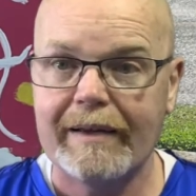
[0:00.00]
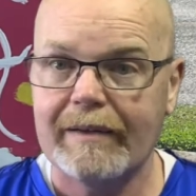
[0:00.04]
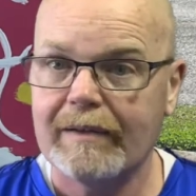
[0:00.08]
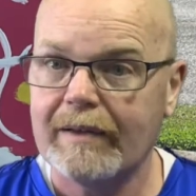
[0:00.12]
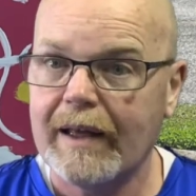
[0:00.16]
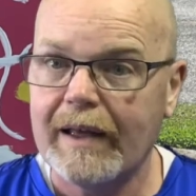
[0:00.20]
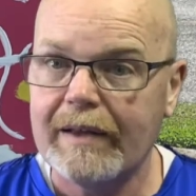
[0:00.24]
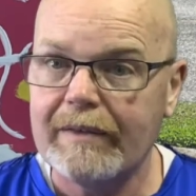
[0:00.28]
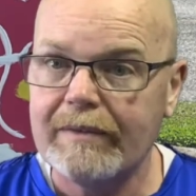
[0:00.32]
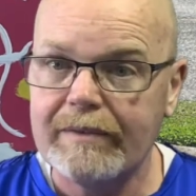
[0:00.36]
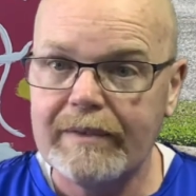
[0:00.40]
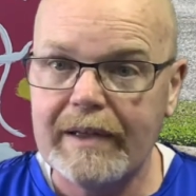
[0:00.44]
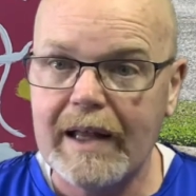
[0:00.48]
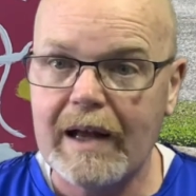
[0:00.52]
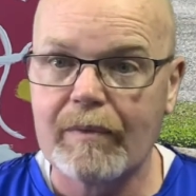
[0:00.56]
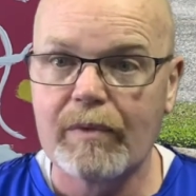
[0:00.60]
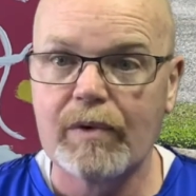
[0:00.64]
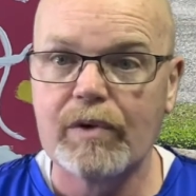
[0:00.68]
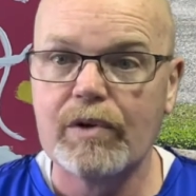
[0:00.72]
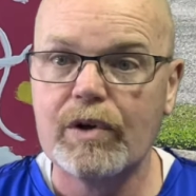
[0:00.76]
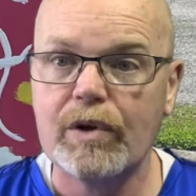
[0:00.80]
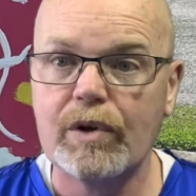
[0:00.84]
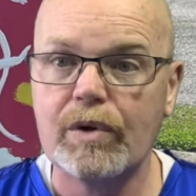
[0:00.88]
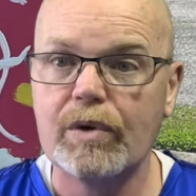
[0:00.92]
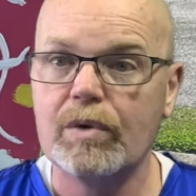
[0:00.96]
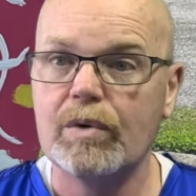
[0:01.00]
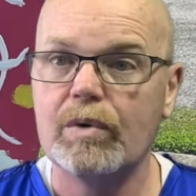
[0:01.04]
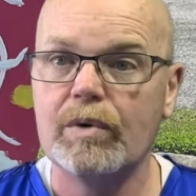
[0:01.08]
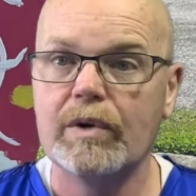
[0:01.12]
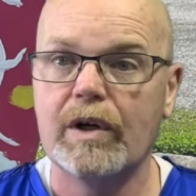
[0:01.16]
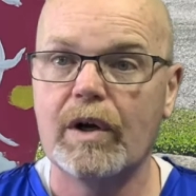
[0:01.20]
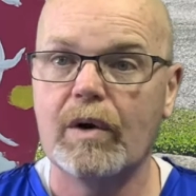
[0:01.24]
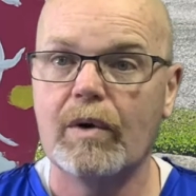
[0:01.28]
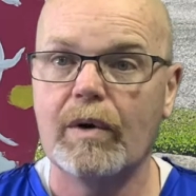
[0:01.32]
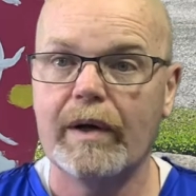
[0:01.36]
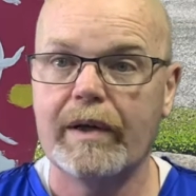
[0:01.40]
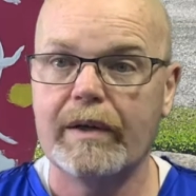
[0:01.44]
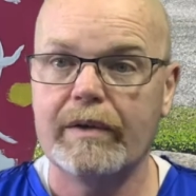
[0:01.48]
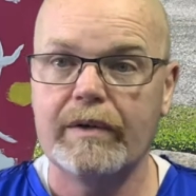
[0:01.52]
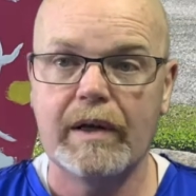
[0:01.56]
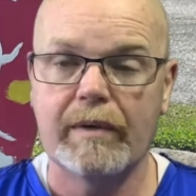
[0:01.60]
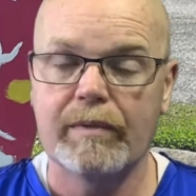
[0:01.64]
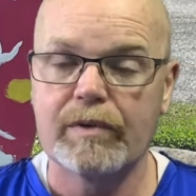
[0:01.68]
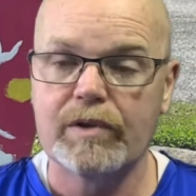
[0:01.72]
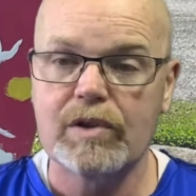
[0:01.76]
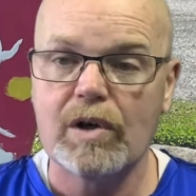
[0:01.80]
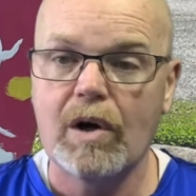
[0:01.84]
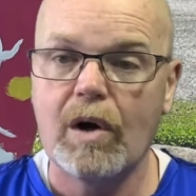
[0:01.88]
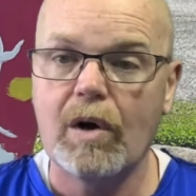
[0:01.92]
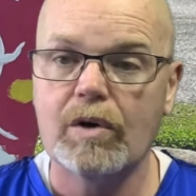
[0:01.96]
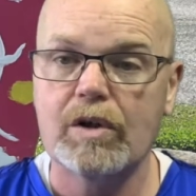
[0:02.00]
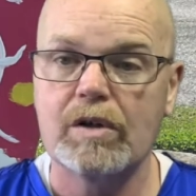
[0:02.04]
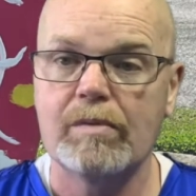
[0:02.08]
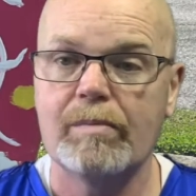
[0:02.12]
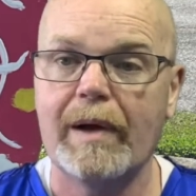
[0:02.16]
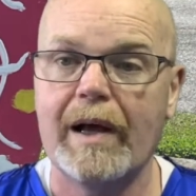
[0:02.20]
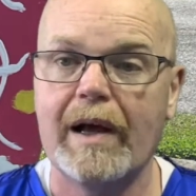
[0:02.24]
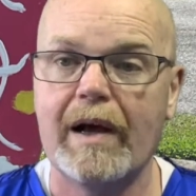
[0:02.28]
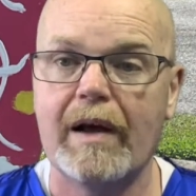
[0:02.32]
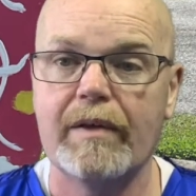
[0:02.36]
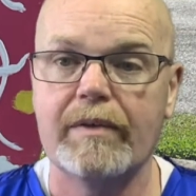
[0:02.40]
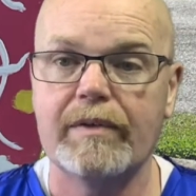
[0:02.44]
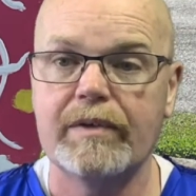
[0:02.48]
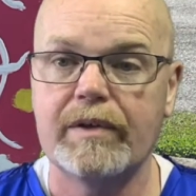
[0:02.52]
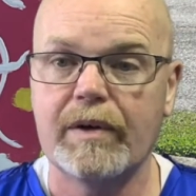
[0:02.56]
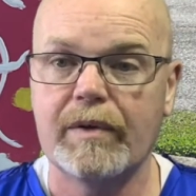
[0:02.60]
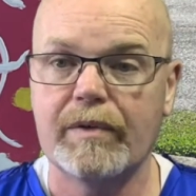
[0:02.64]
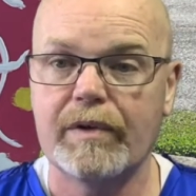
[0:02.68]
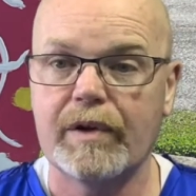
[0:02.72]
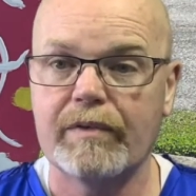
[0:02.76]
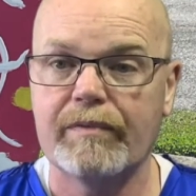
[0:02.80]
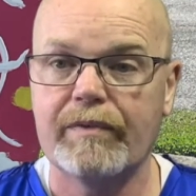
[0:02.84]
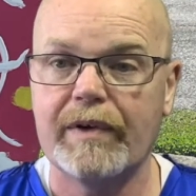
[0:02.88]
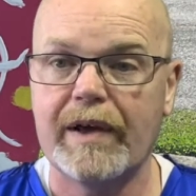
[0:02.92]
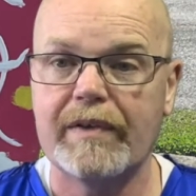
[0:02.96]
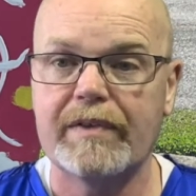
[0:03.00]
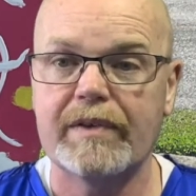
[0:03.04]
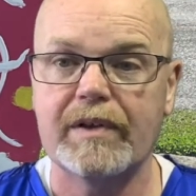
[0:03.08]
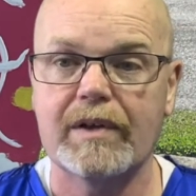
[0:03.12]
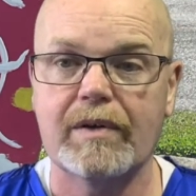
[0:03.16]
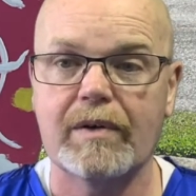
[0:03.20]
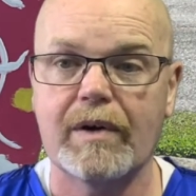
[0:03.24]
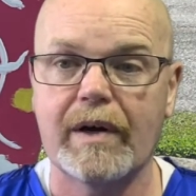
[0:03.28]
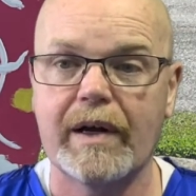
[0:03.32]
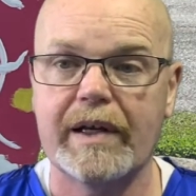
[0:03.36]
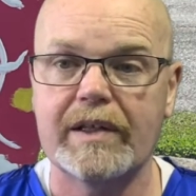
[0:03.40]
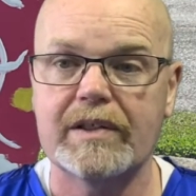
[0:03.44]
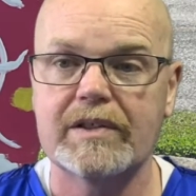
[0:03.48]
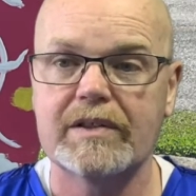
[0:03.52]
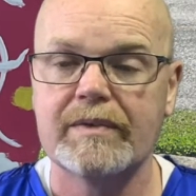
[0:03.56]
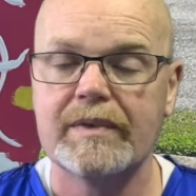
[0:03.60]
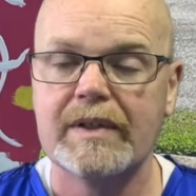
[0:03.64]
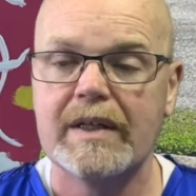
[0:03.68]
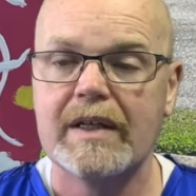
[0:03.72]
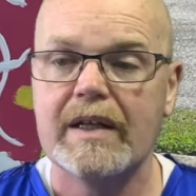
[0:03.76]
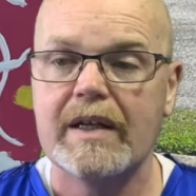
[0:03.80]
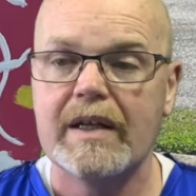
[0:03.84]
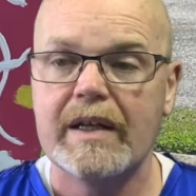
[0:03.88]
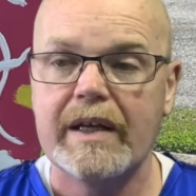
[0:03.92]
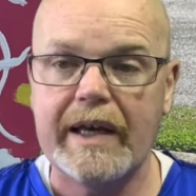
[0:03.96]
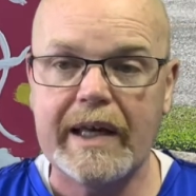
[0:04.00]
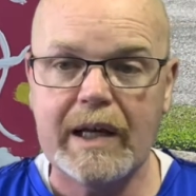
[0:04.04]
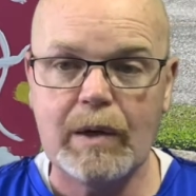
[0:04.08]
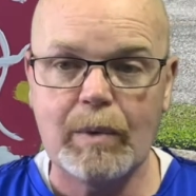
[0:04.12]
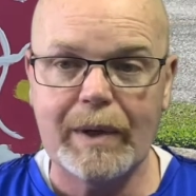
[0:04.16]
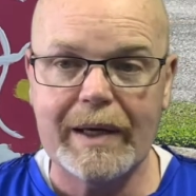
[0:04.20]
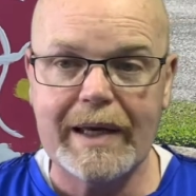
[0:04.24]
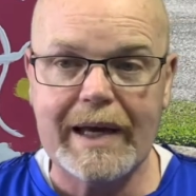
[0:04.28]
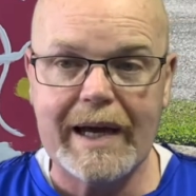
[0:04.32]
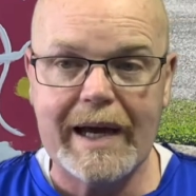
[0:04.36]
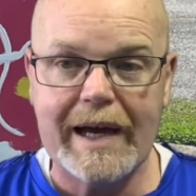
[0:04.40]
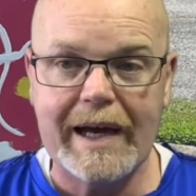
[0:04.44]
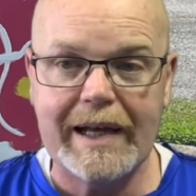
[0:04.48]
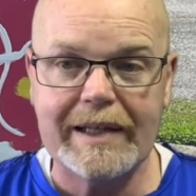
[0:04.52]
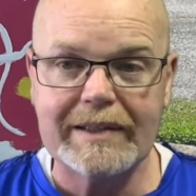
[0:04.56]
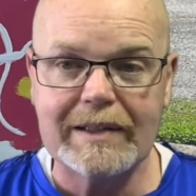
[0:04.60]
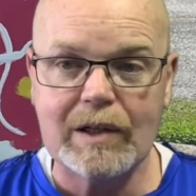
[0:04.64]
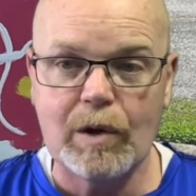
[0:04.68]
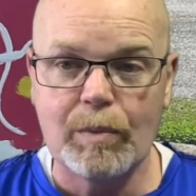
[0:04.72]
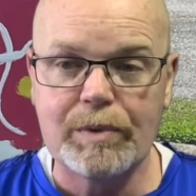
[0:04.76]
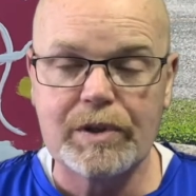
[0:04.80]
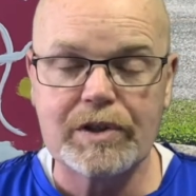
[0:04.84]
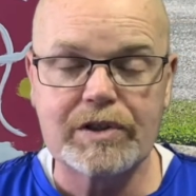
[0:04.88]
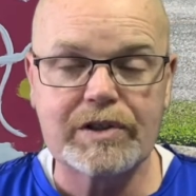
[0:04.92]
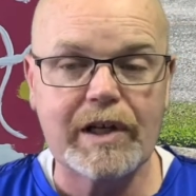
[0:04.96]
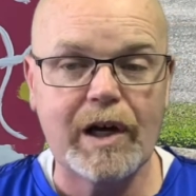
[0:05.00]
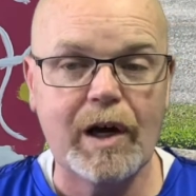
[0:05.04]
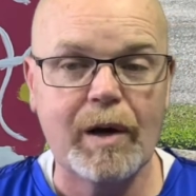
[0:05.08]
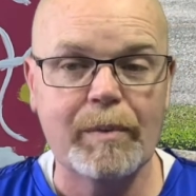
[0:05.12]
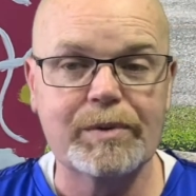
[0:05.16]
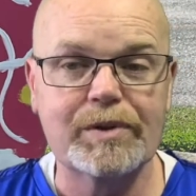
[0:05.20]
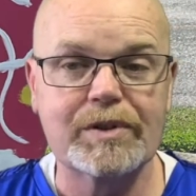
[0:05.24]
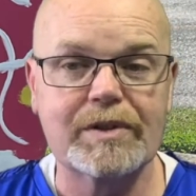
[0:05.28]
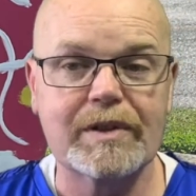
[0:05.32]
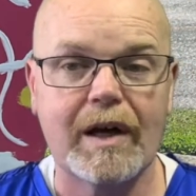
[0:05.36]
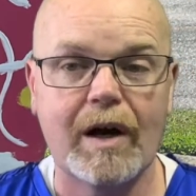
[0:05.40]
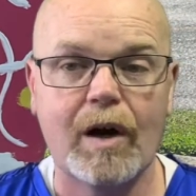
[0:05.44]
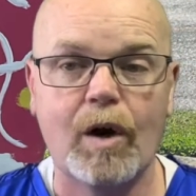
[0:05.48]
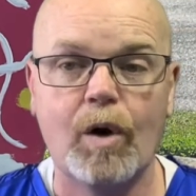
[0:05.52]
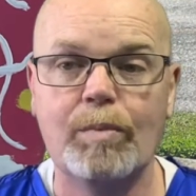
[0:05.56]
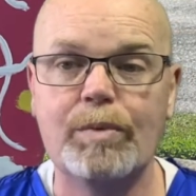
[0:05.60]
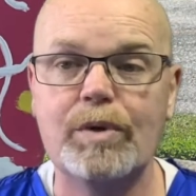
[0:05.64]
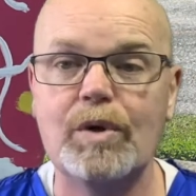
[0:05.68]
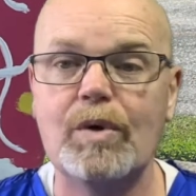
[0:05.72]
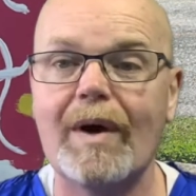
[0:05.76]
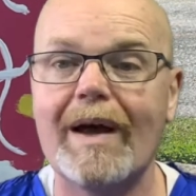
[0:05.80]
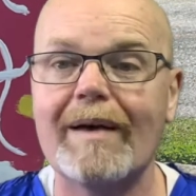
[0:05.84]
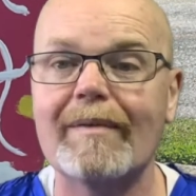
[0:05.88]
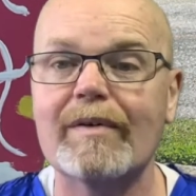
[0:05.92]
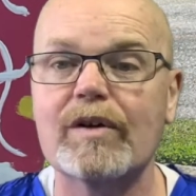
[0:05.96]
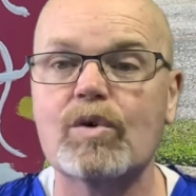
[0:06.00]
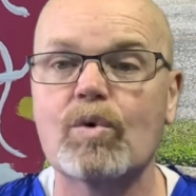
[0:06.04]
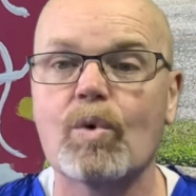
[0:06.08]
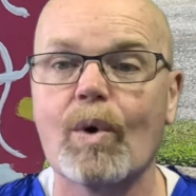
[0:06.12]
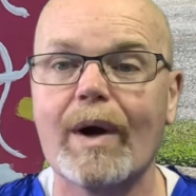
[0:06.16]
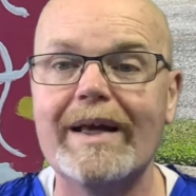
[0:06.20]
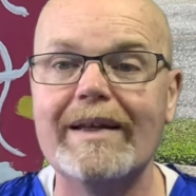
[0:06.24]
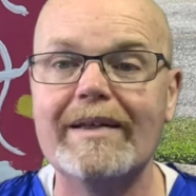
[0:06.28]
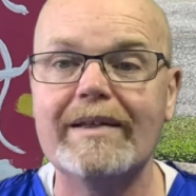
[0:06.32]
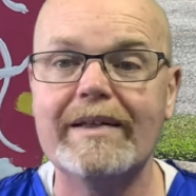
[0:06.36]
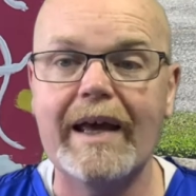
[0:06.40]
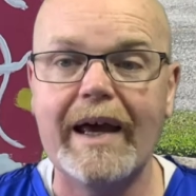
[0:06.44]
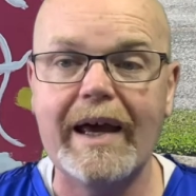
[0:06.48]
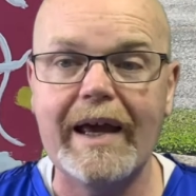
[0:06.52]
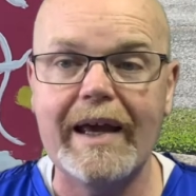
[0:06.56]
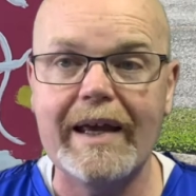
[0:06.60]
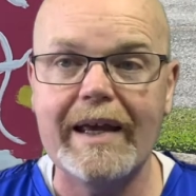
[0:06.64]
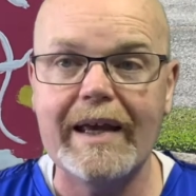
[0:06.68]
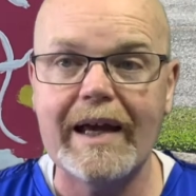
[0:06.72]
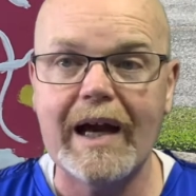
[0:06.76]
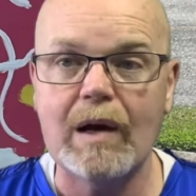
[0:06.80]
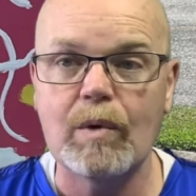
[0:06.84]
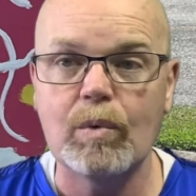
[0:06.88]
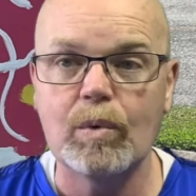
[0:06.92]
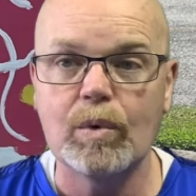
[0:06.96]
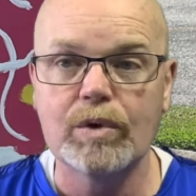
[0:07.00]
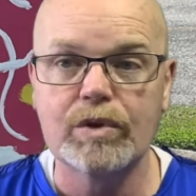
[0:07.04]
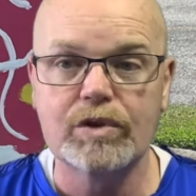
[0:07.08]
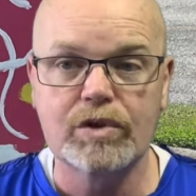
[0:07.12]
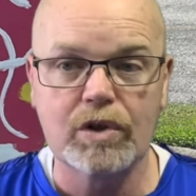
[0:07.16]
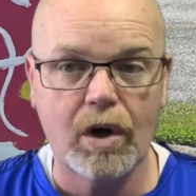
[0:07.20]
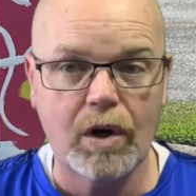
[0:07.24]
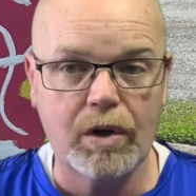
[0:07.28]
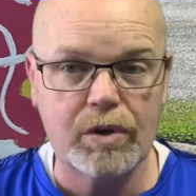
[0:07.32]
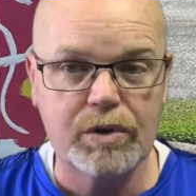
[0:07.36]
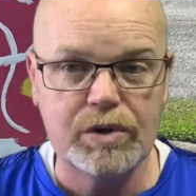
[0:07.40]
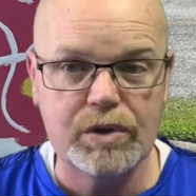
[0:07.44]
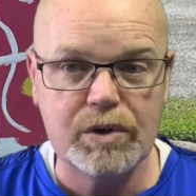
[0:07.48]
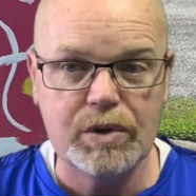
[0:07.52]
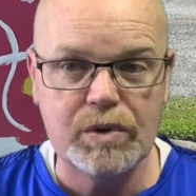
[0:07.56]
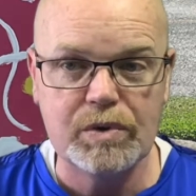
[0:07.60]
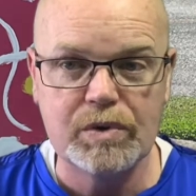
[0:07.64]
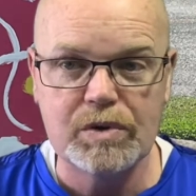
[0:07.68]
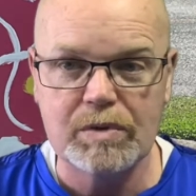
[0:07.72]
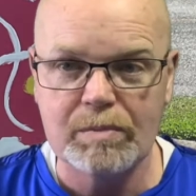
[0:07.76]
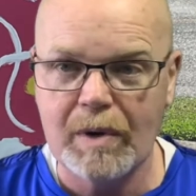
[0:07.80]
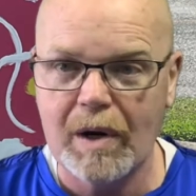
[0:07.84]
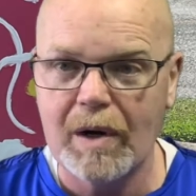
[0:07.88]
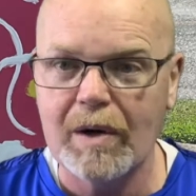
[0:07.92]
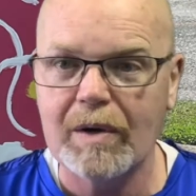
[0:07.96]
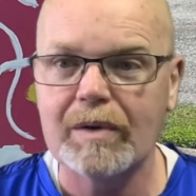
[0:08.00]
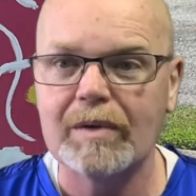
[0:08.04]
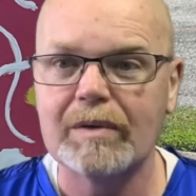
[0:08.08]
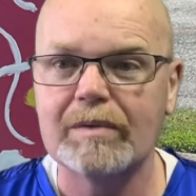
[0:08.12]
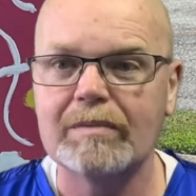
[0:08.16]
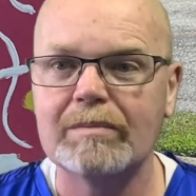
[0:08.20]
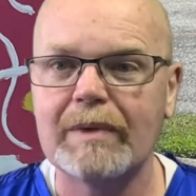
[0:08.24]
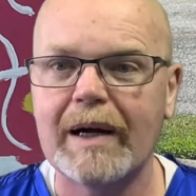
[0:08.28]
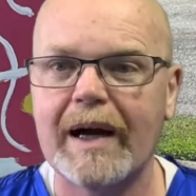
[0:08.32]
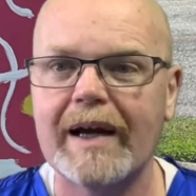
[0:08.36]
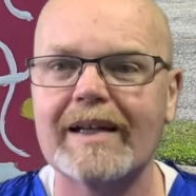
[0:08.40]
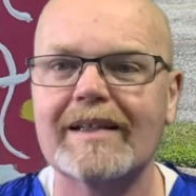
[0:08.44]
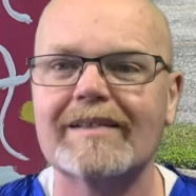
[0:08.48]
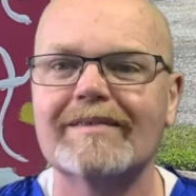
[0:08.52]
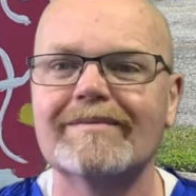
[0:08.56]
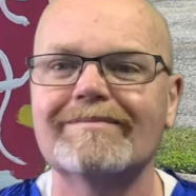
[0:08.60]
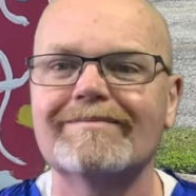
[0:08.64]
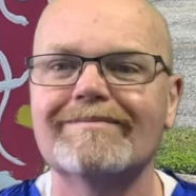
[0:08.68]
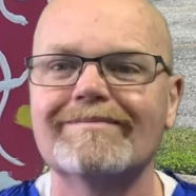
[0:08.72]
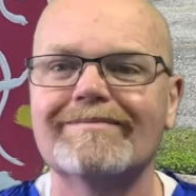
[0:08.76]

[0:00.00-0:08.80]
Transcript: and never knew, you know, you never talked about, you know, their faith in Christ. Anyway, guys, I hope this helps. I hope you have a great day. I will talk to you tomorrow. Bye.